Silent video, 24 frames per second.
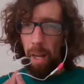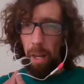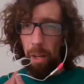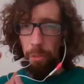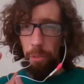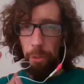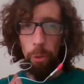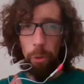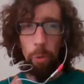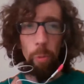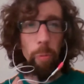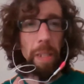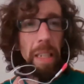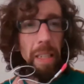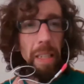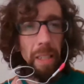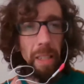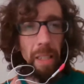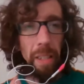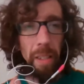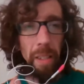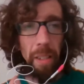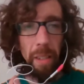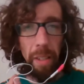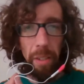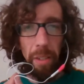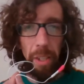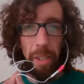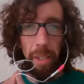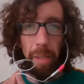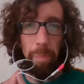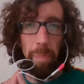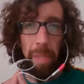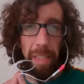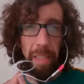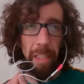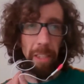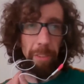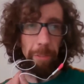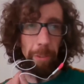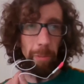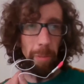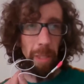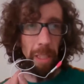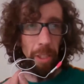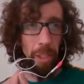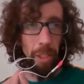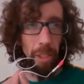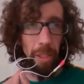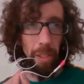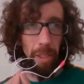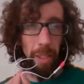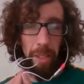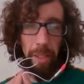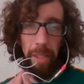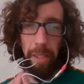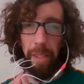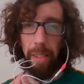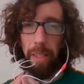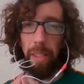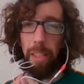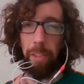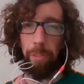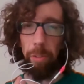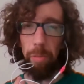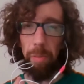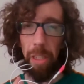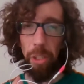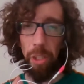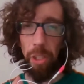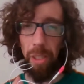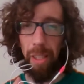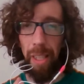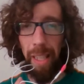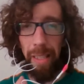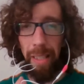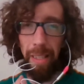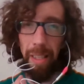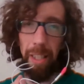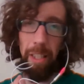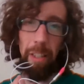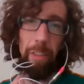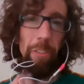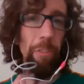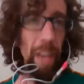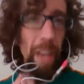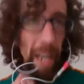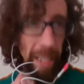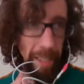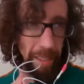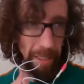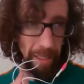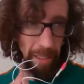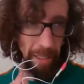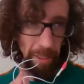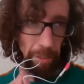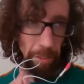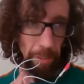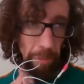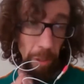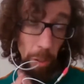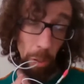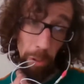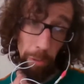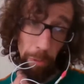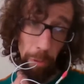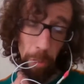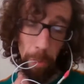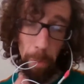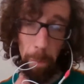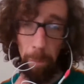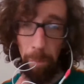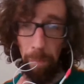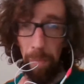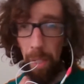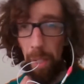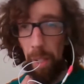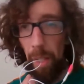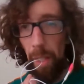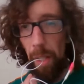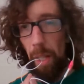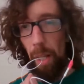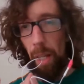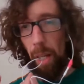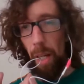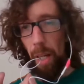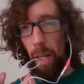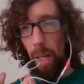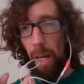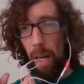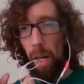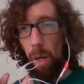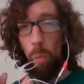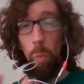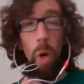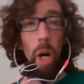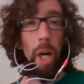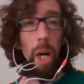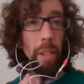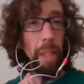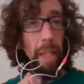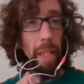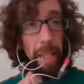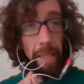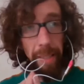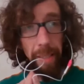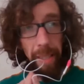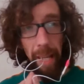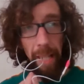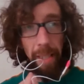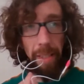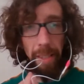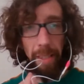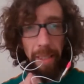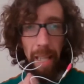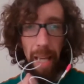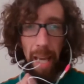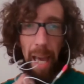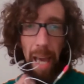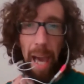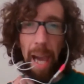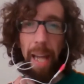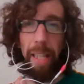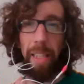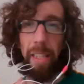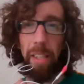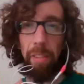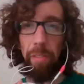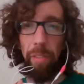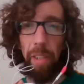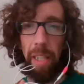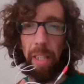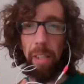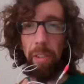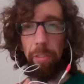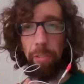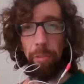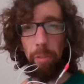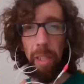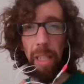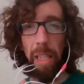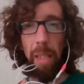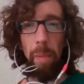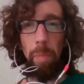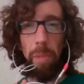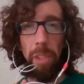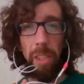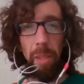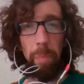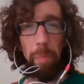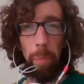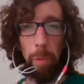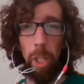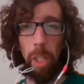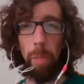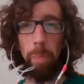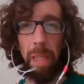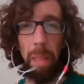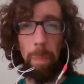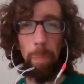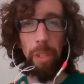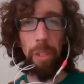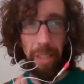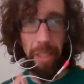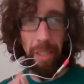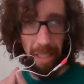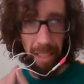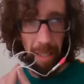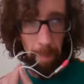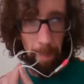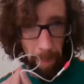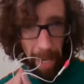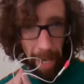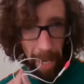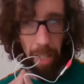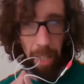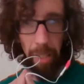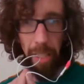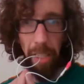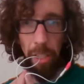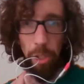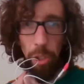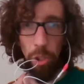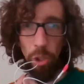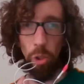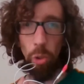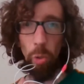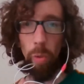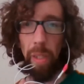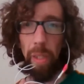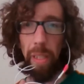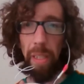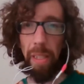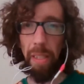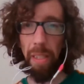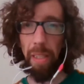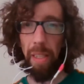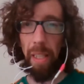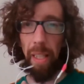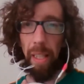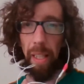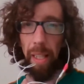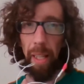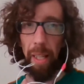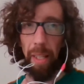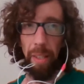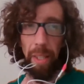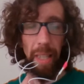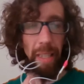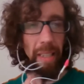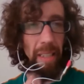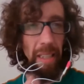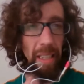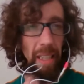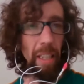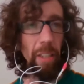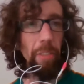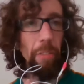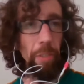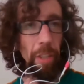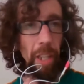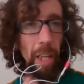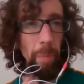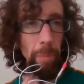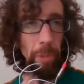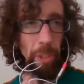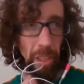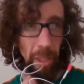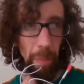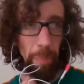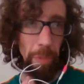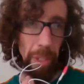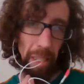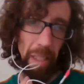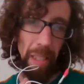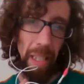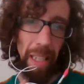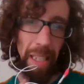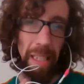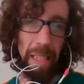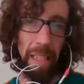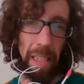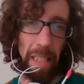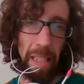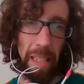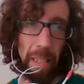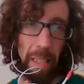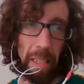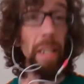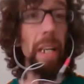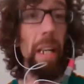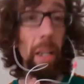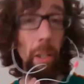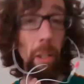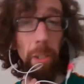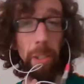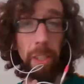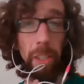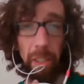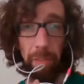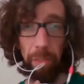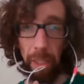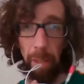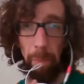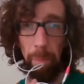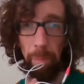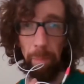The reason the misinformation and the disinformation is effective, there's a few. One, it tends to activate frames and plug people into compelling stories that give them something they need narratively.